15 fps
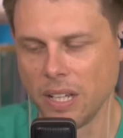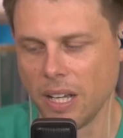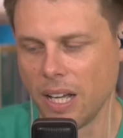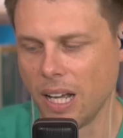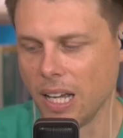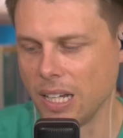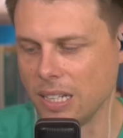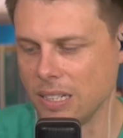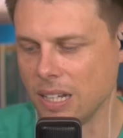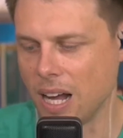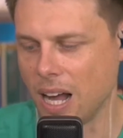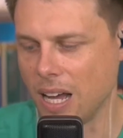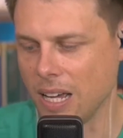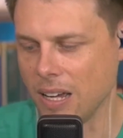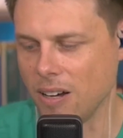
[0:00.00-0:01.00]
And
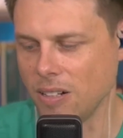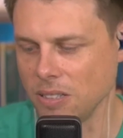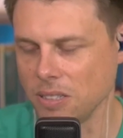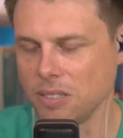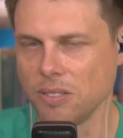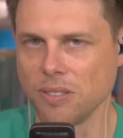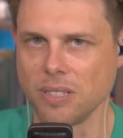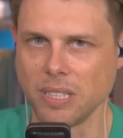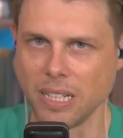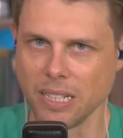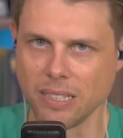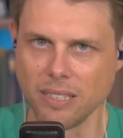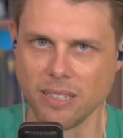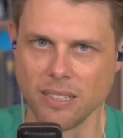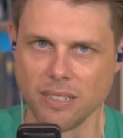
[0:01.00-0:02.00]
I also think
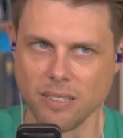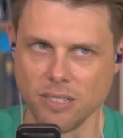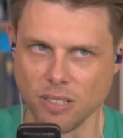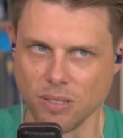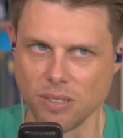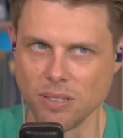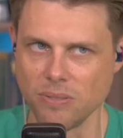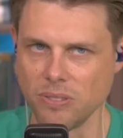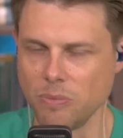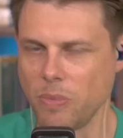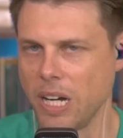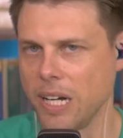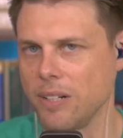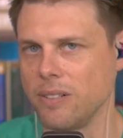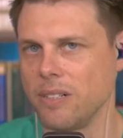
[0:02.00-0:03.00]
that Joseph and
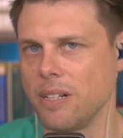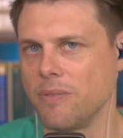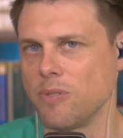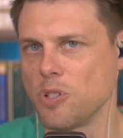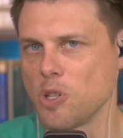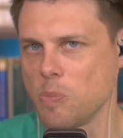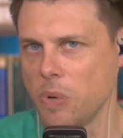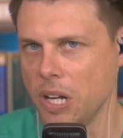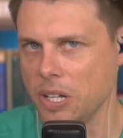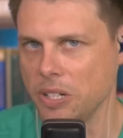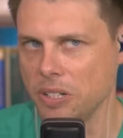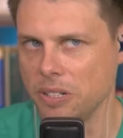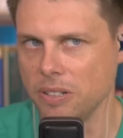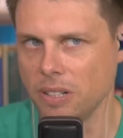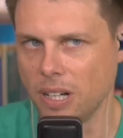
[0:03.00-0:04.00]
Michael have
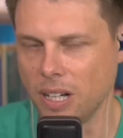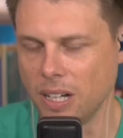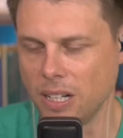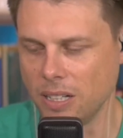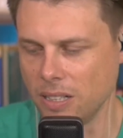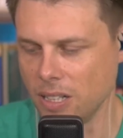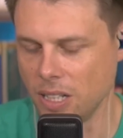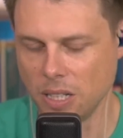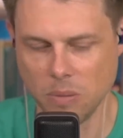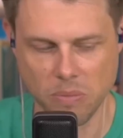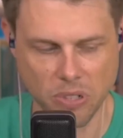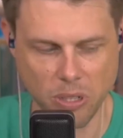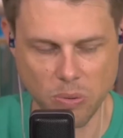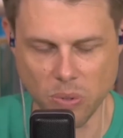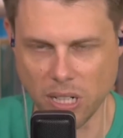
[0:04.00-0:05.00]
responded uh,
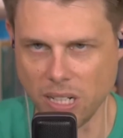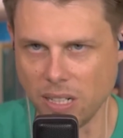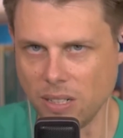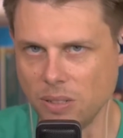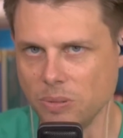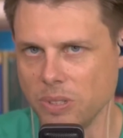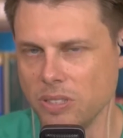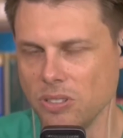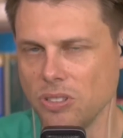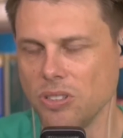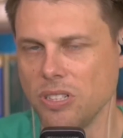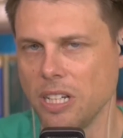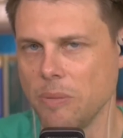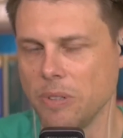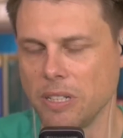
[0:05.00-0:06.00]
pretty well with this
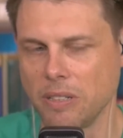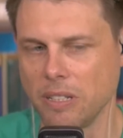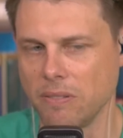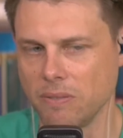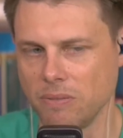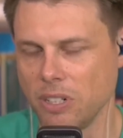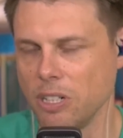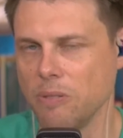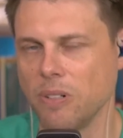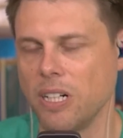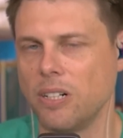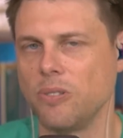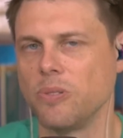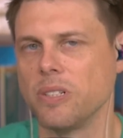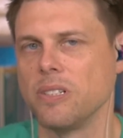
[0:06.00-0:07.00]
statement. I think very well
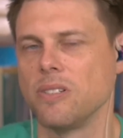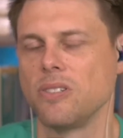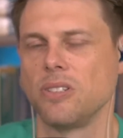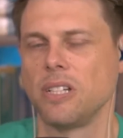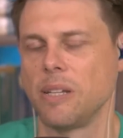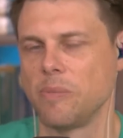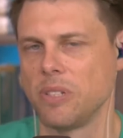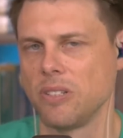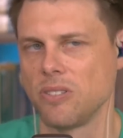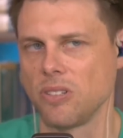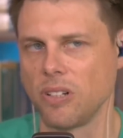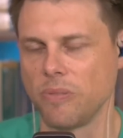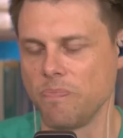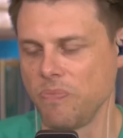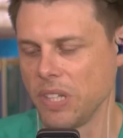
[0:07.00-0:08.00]
with this statement.
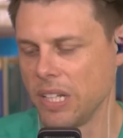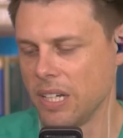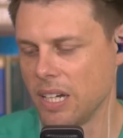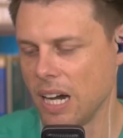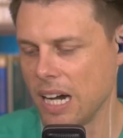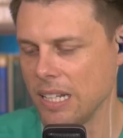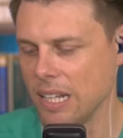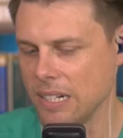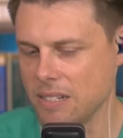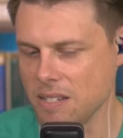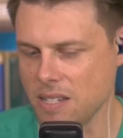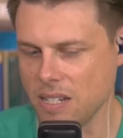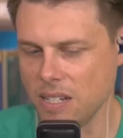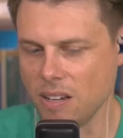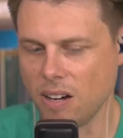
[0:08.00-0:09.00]
So I'd like to
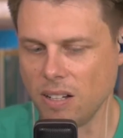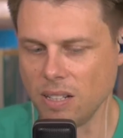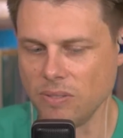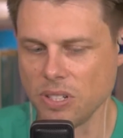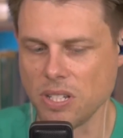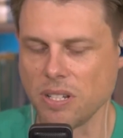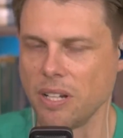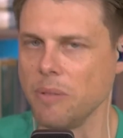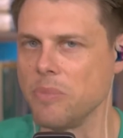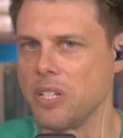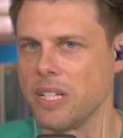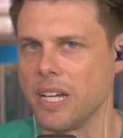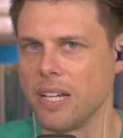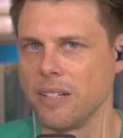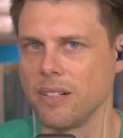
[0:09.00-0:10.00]
see all of us come
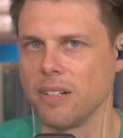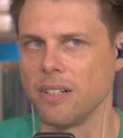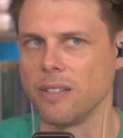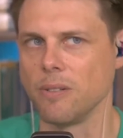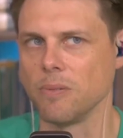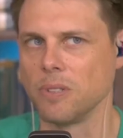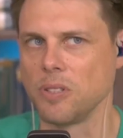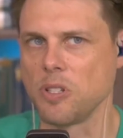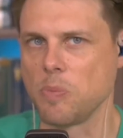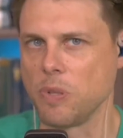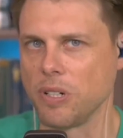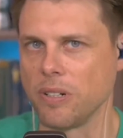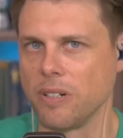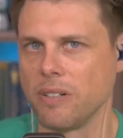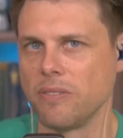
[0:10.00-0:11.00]
together in the real
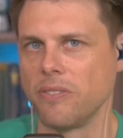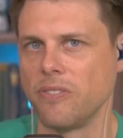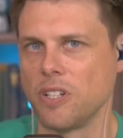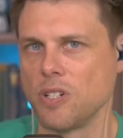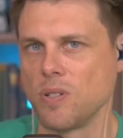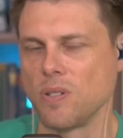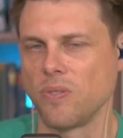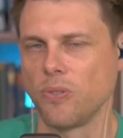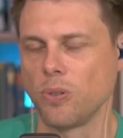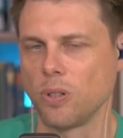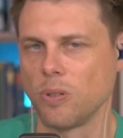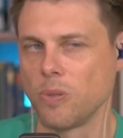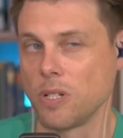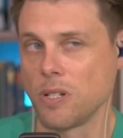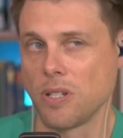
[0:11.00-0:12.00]
spirit of Ephesians 4,
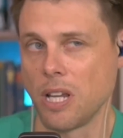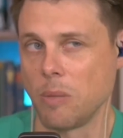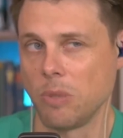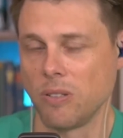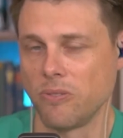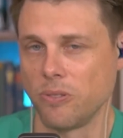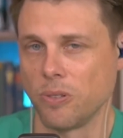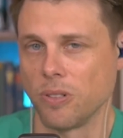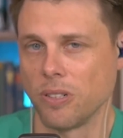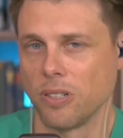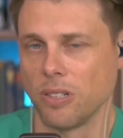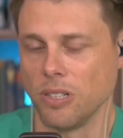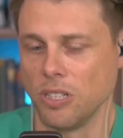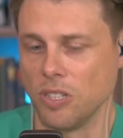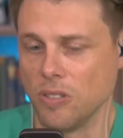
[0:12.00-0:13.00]
which is aiming for
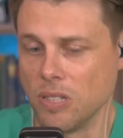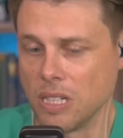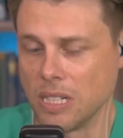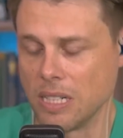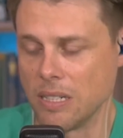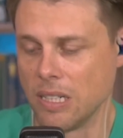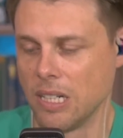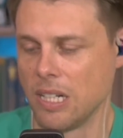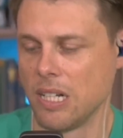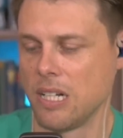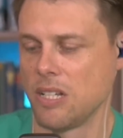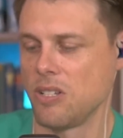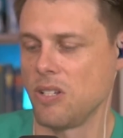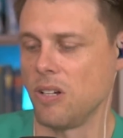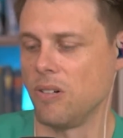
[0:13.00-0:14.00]
unity.
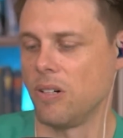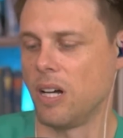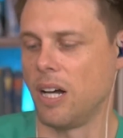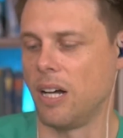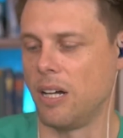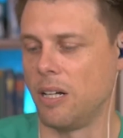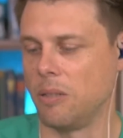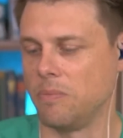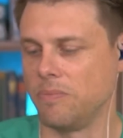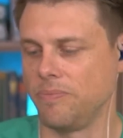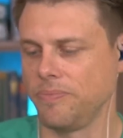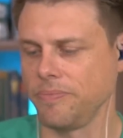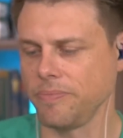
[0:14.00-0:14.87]
So, um,